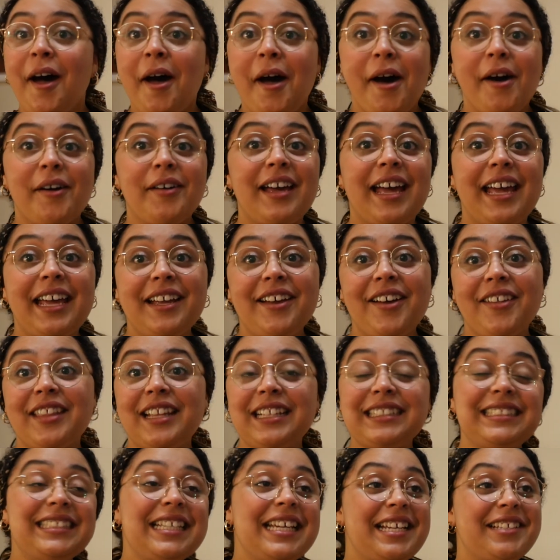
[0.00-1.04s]
Okay, y'all,
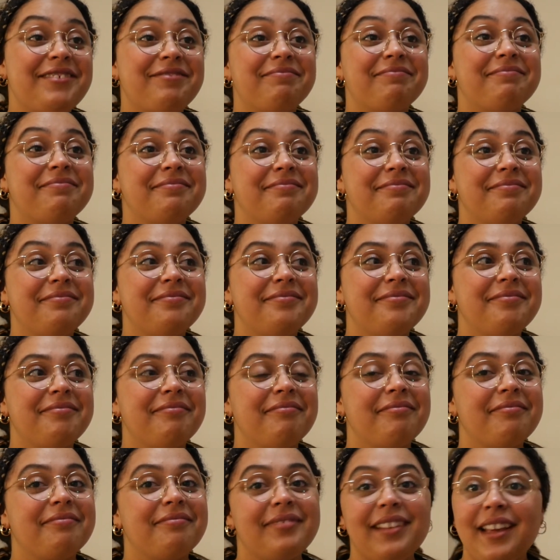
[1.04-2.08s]
that's it.
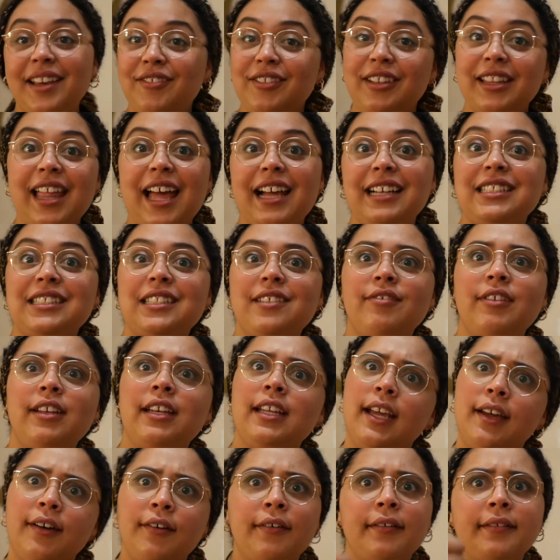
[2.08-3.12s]
If you liked the
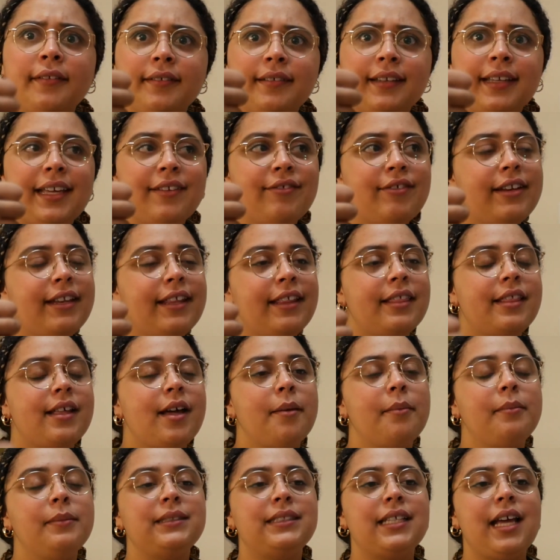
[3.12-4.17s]
video, give it a
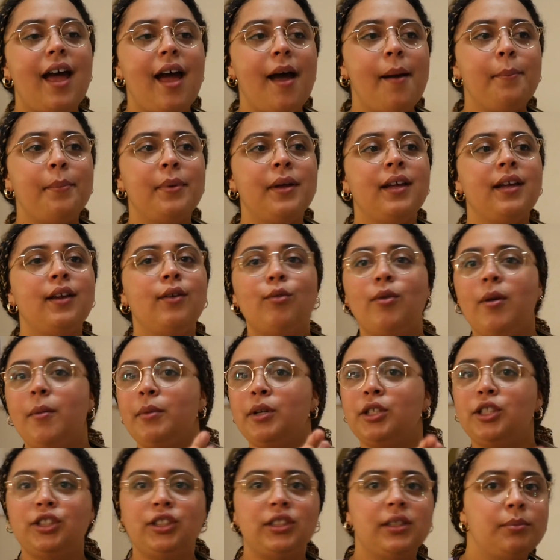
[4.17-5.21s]
thumbs up. Remember
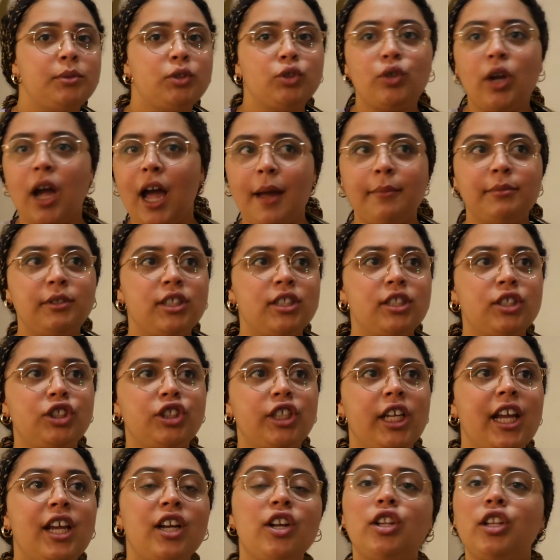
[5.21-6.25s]
to subscribe to the
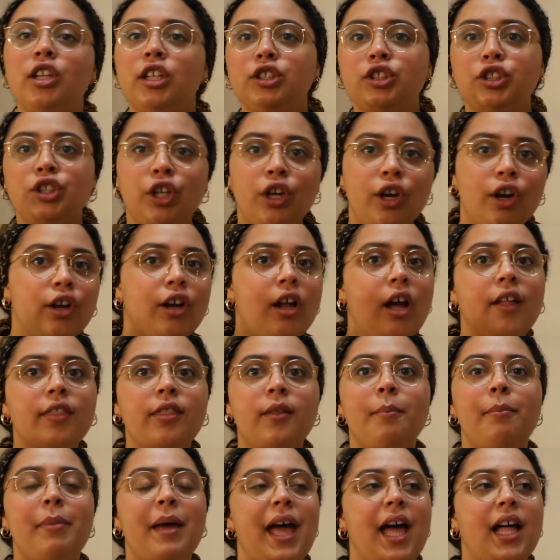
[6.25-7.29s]
channel and turn on the
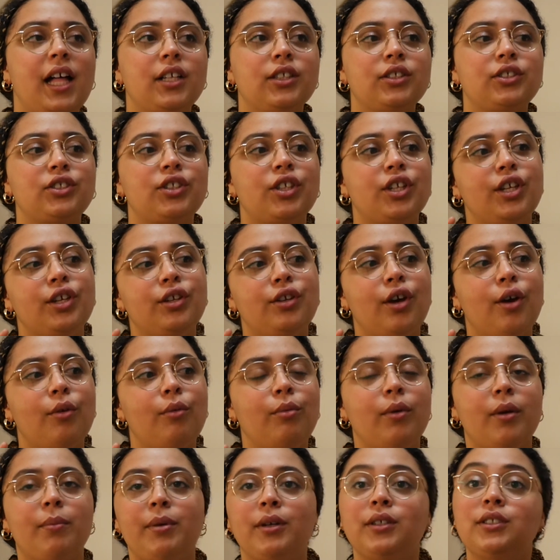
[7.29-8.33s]
bell so you know when
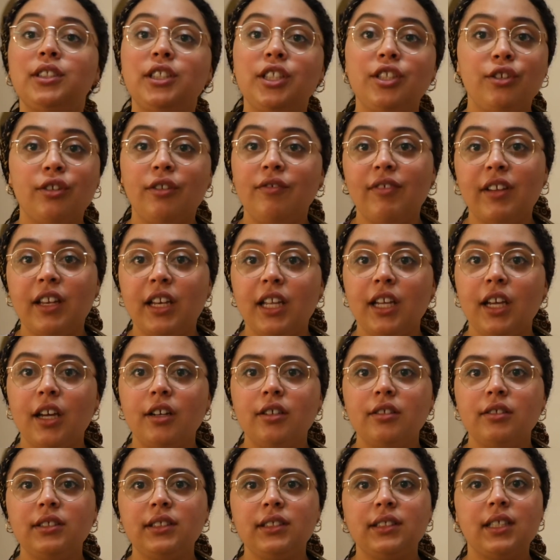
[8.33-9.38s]
we're posting new
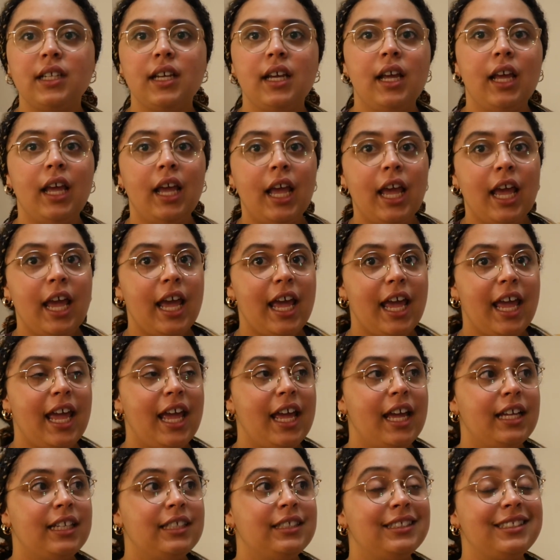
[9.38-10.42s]
videos.
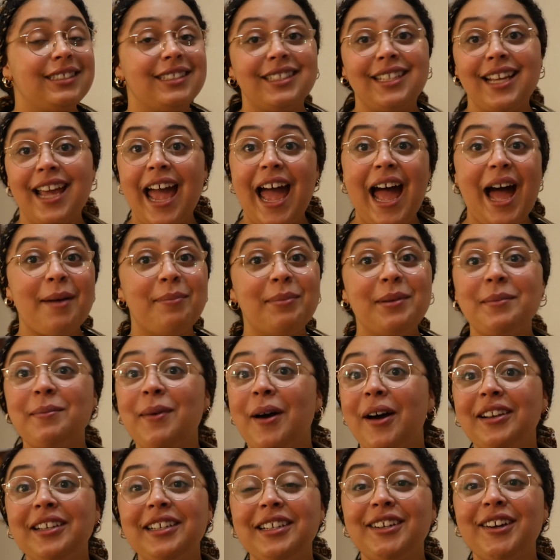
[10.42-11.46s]
And happy
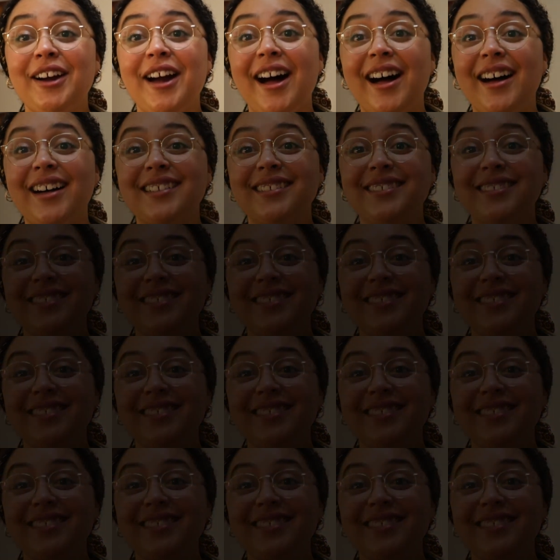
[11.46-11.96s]
Mardi Gras.